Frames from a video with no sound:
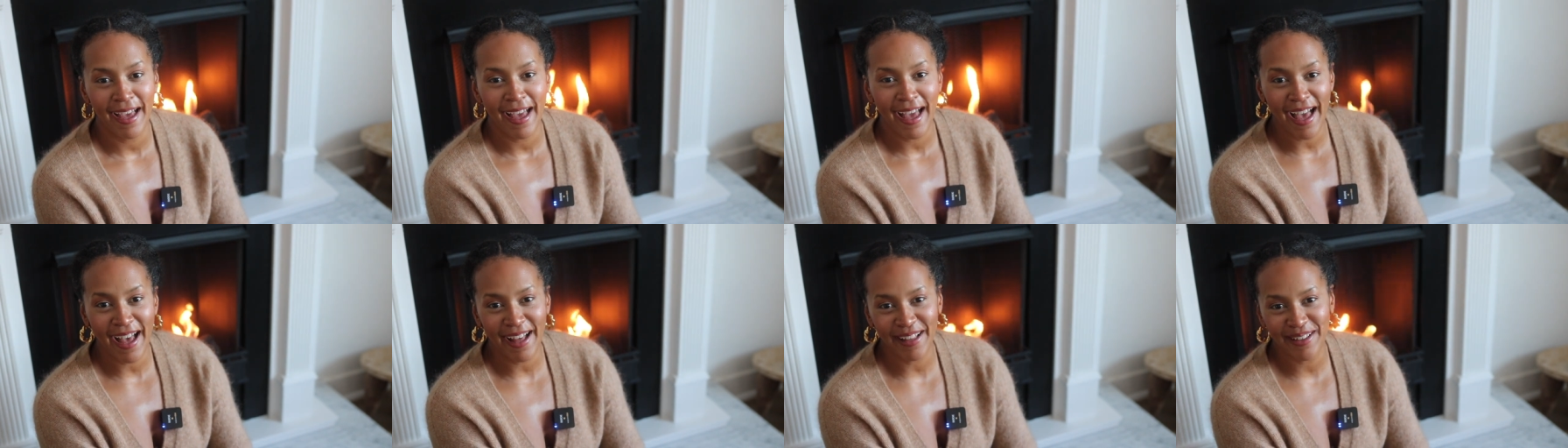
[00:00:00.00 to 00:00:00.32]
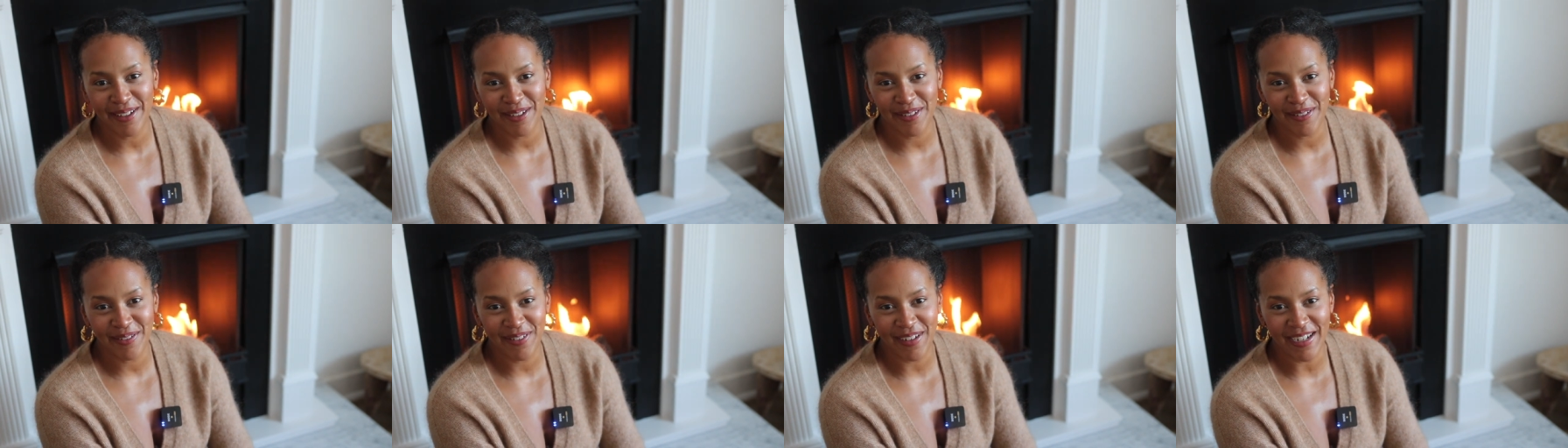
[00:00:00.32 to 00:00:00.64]

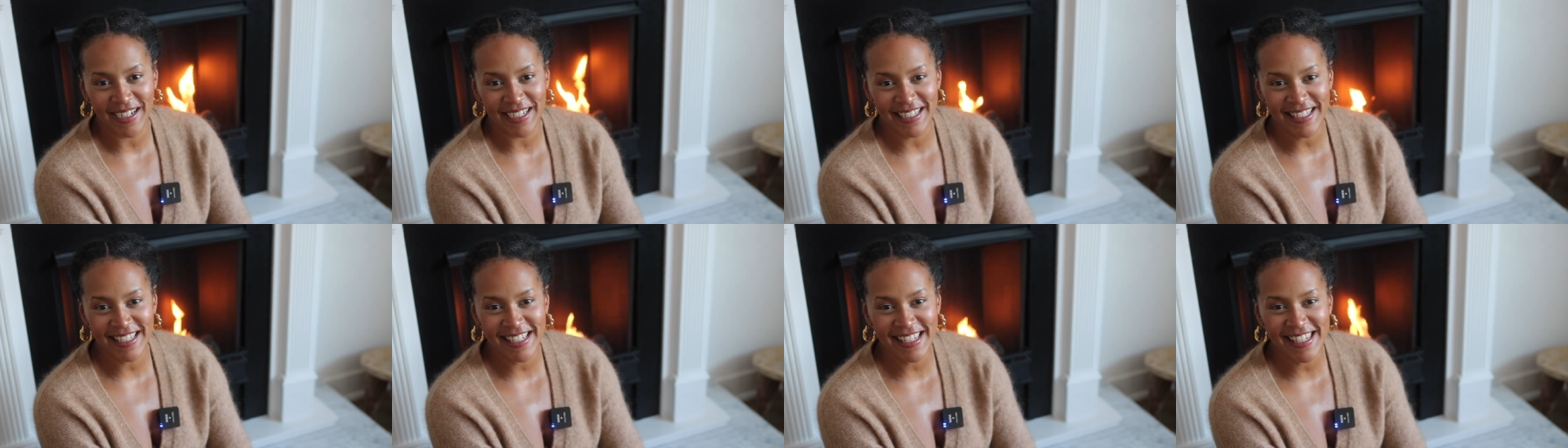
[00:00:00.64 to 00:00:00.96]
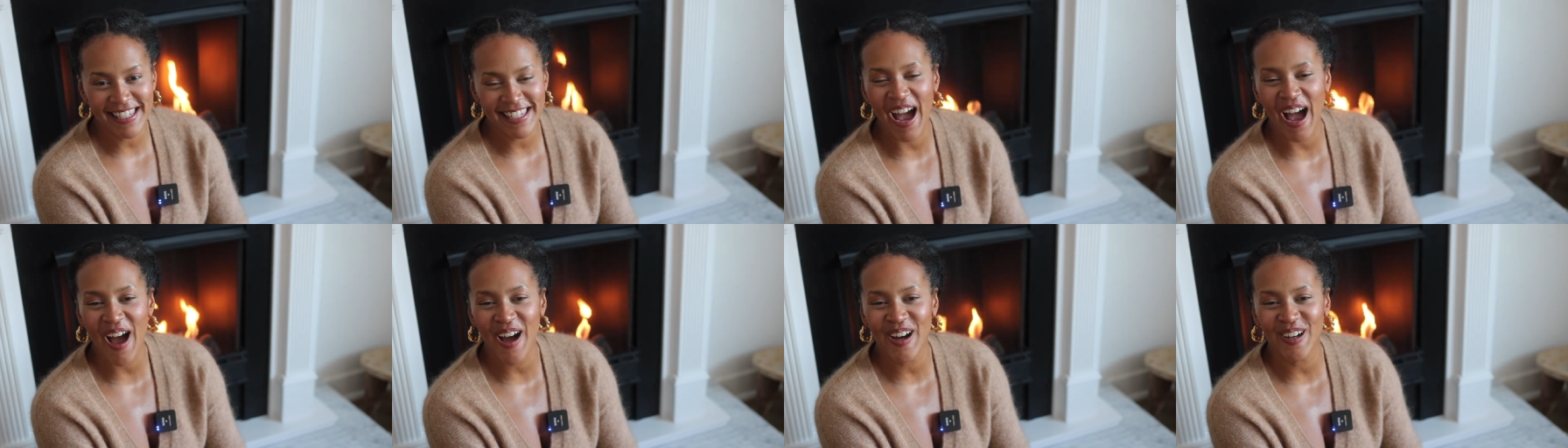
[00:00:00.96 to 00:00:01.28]
Hello friends,
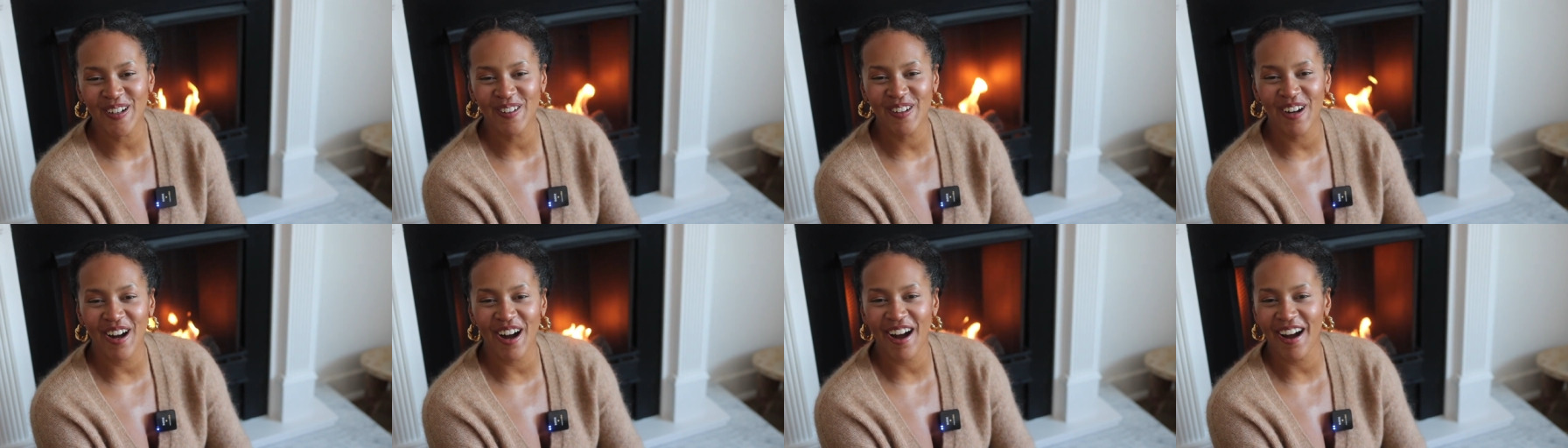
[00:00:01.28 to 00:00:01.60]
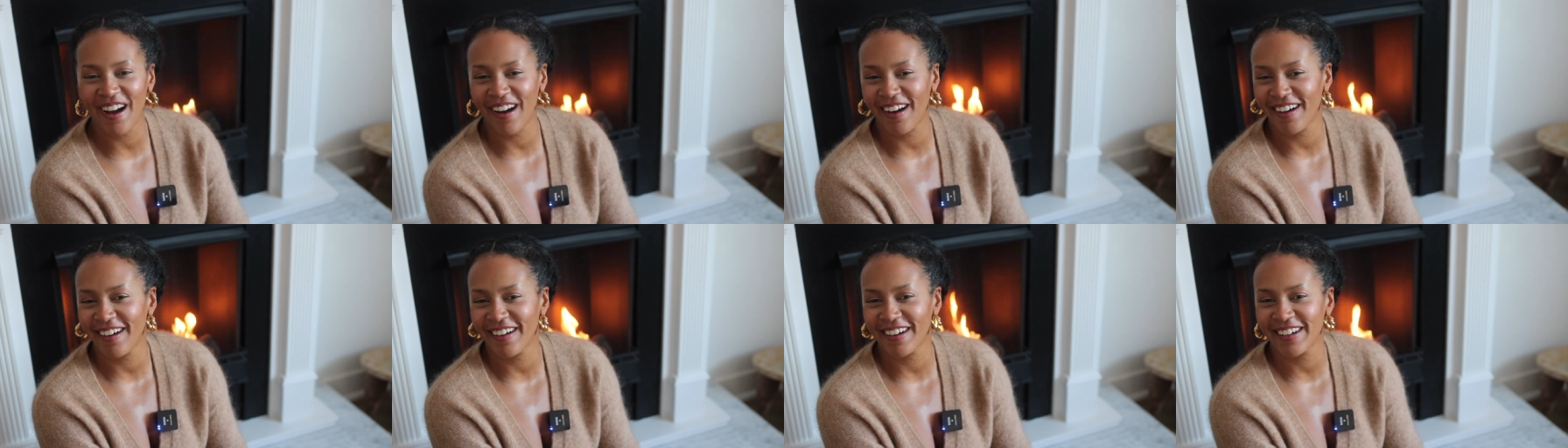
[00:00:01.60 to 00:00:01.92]
how
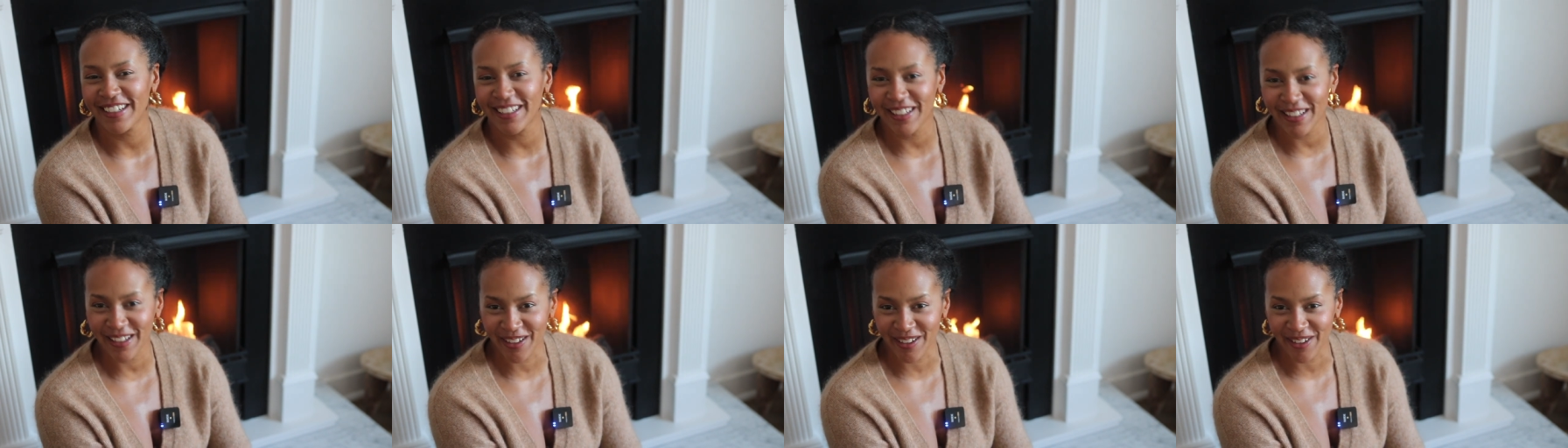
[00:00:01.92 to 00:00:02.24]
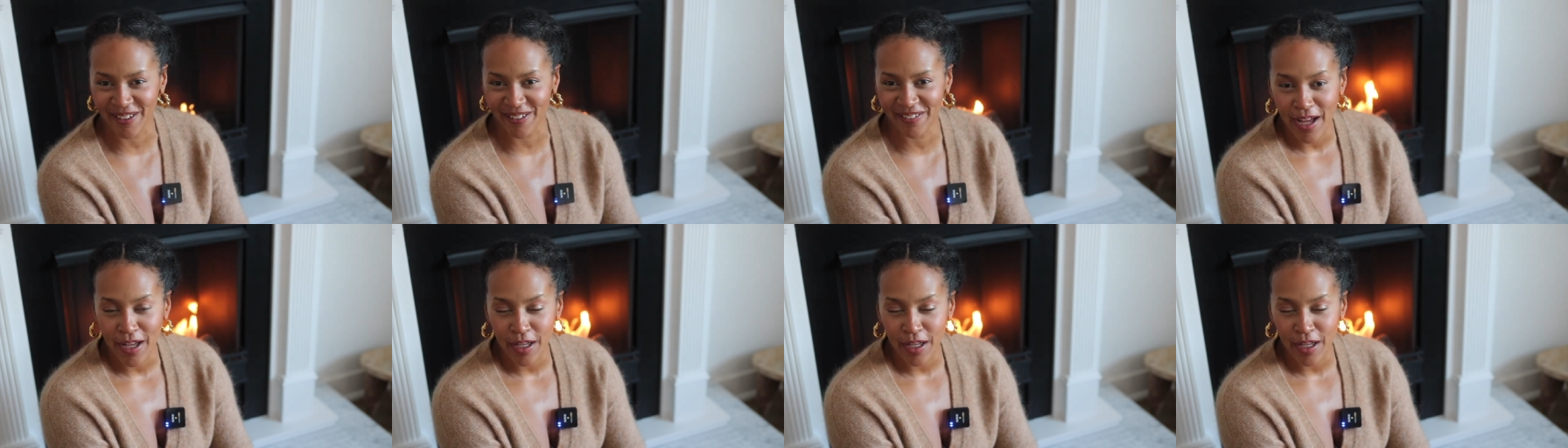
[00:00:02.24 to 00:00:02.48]
are you?